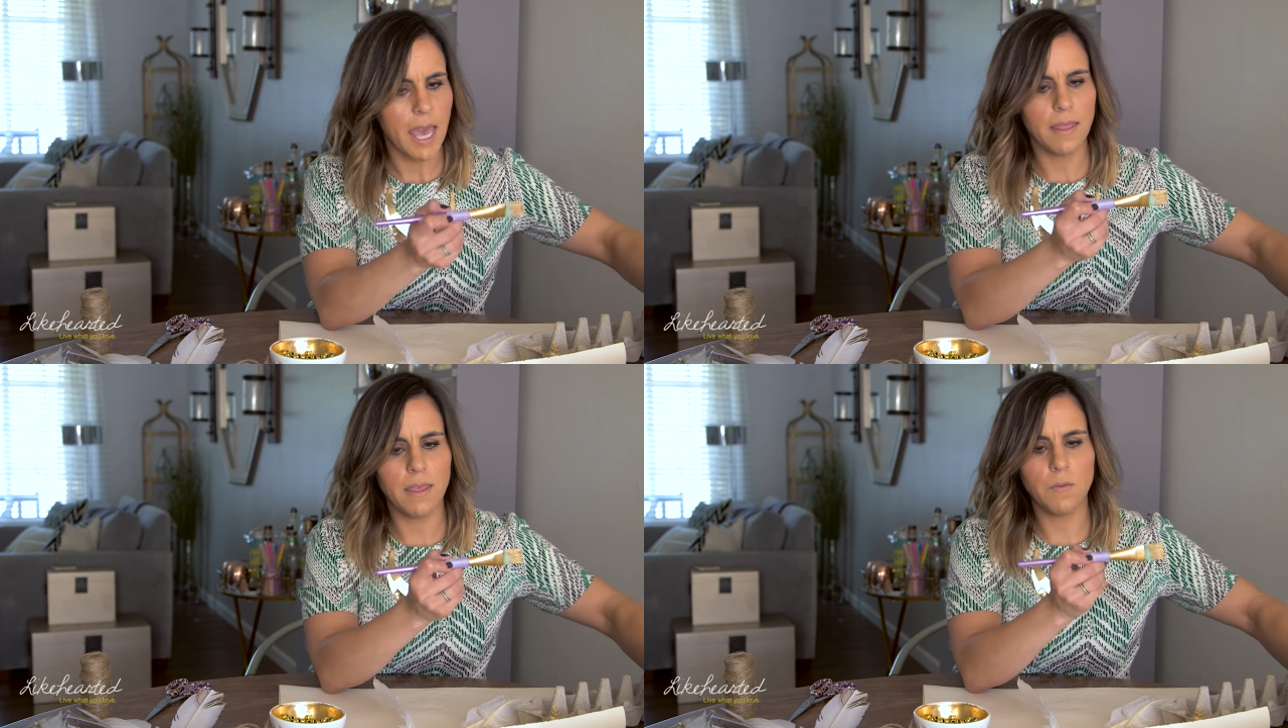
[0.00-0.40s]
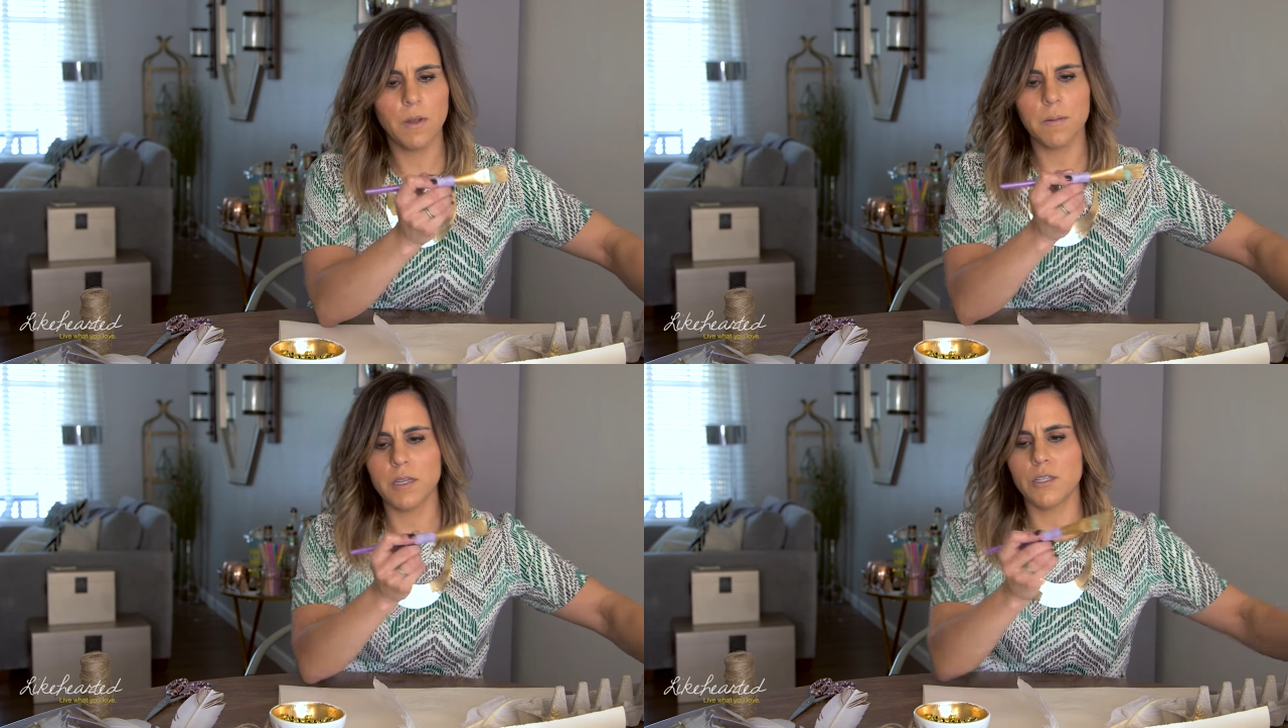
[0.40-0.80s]
And then
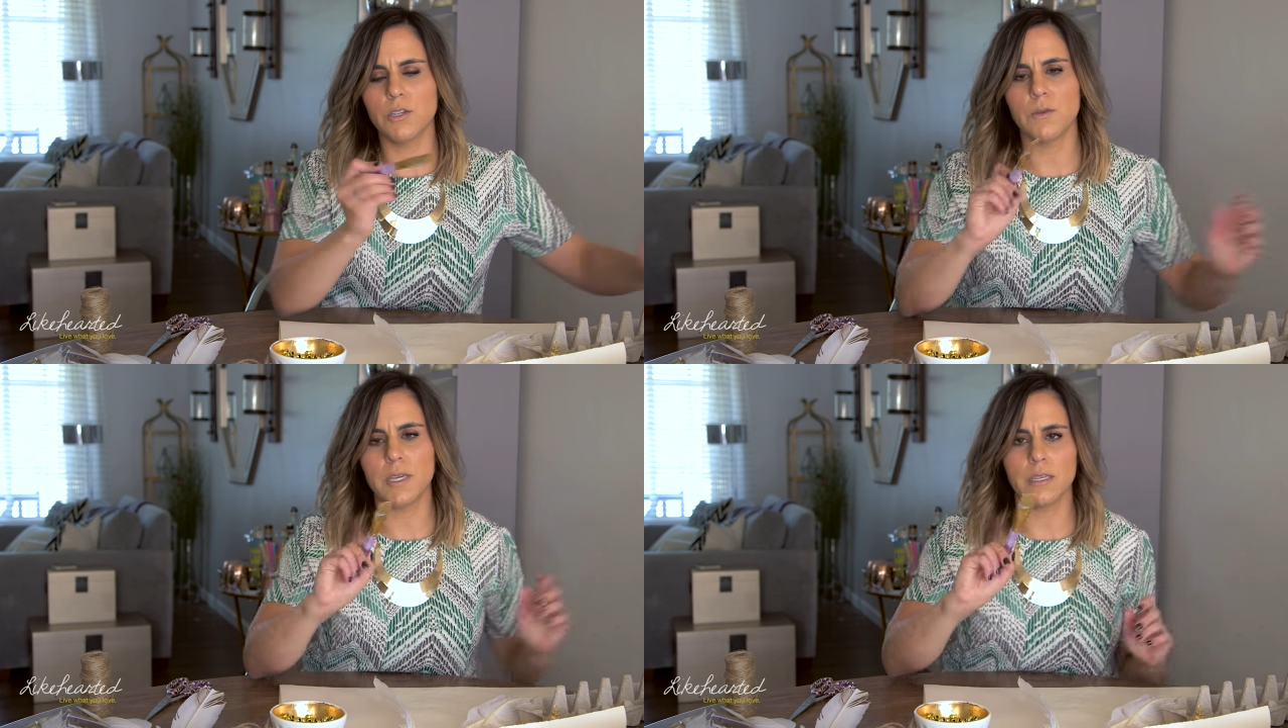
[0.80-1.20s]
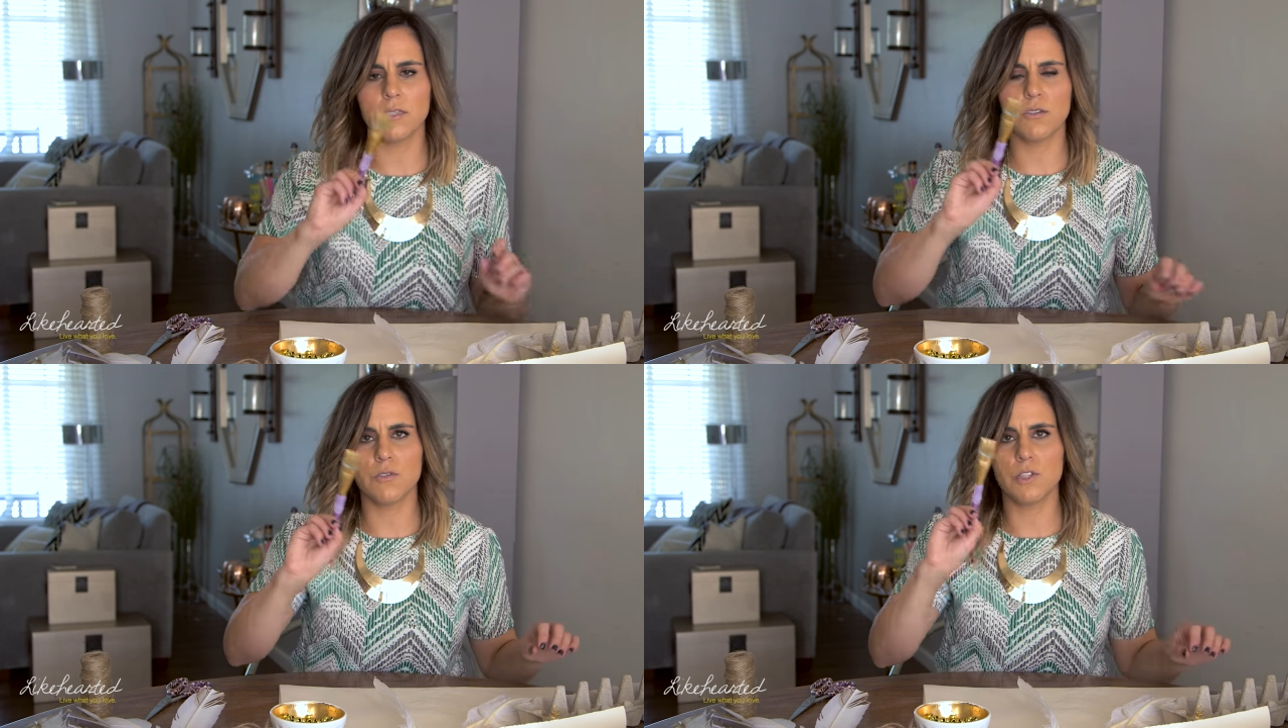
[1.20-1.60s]
what I'm gonna do
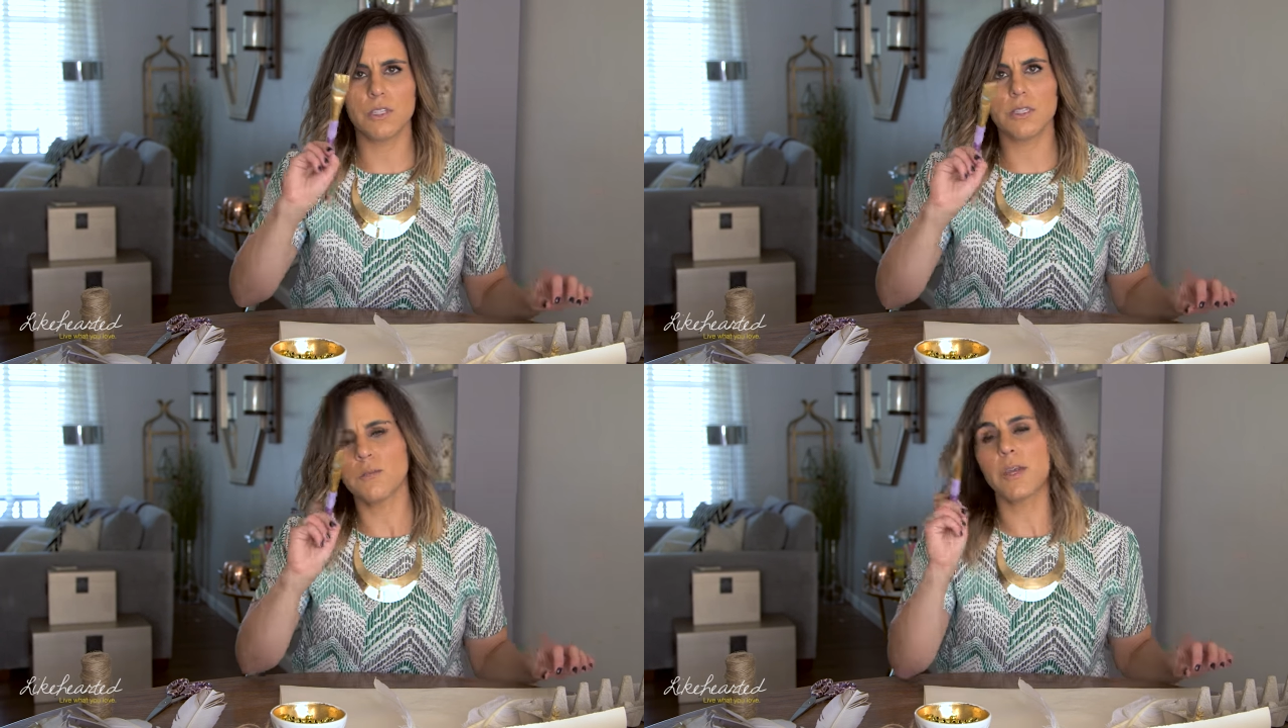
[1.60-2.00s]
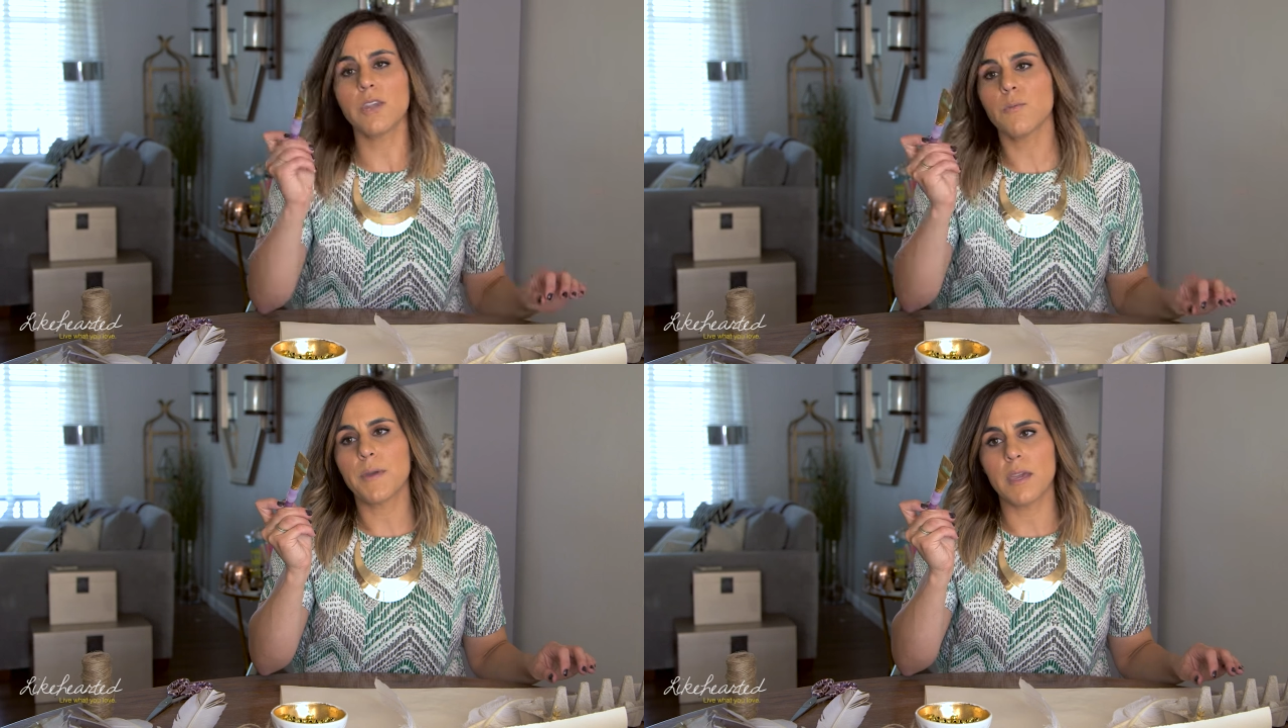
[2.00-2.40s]
is use just a
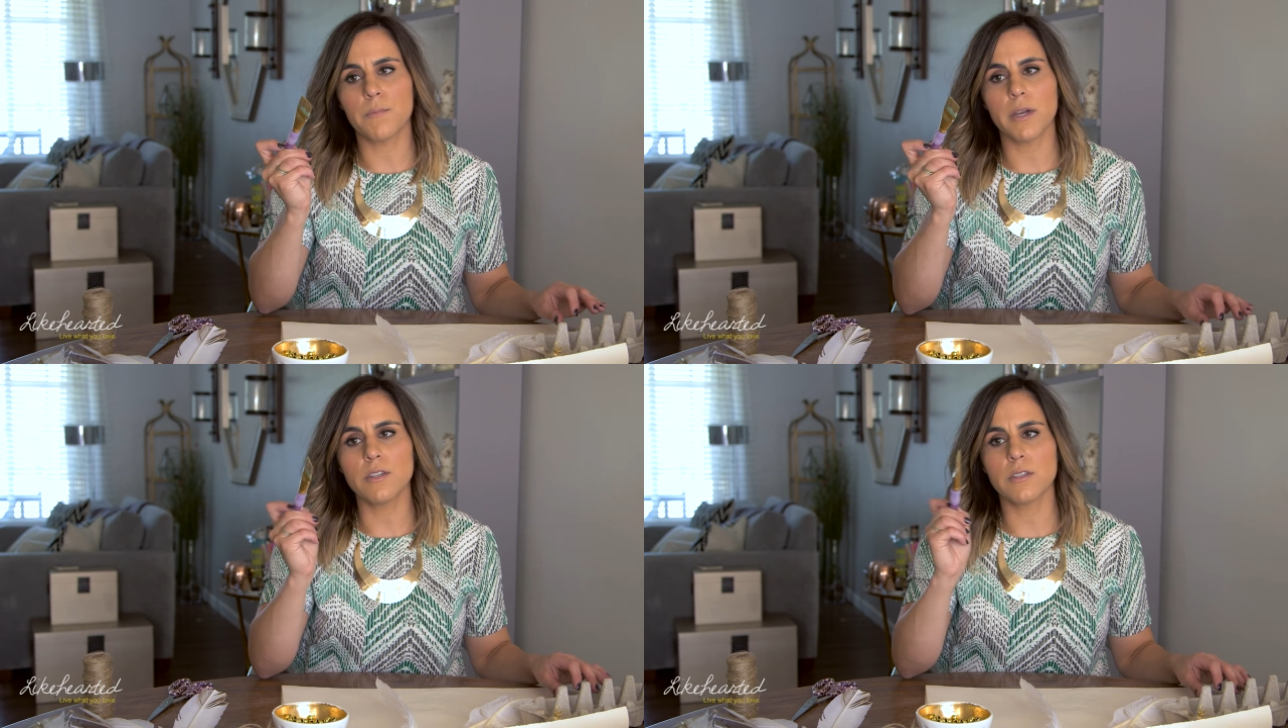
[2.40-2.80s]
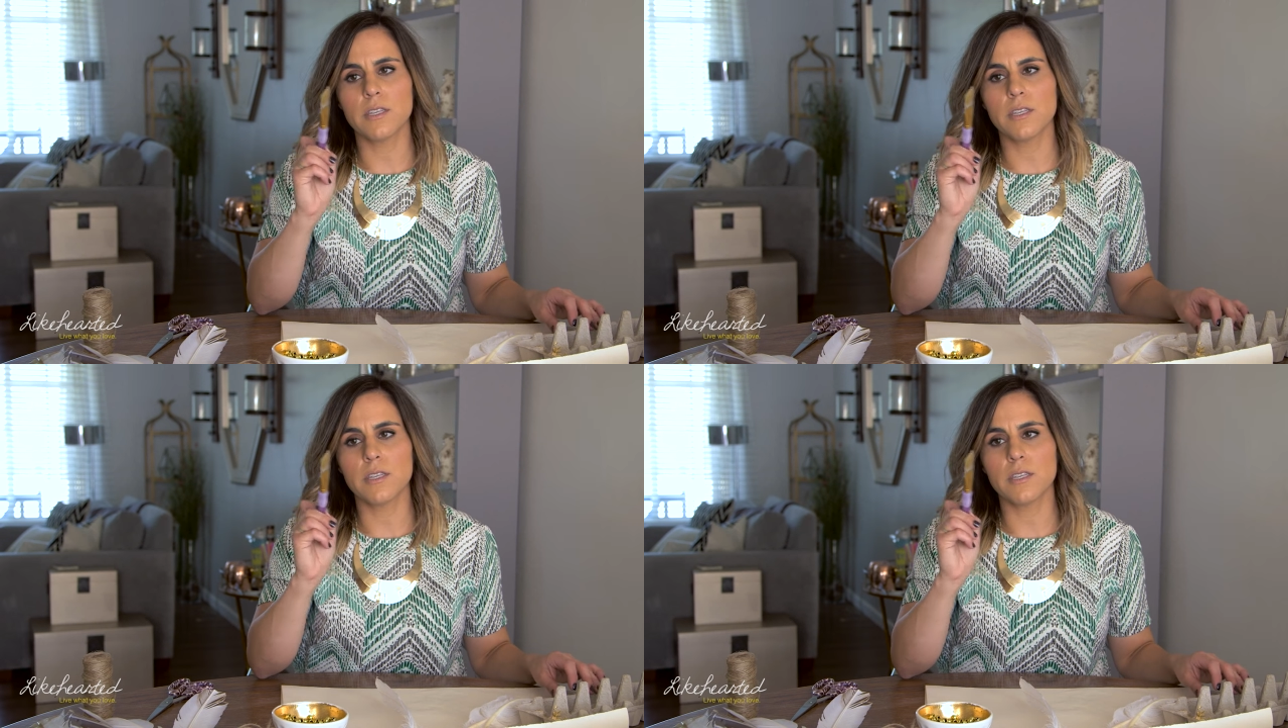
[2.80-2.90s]
regular paintbrush.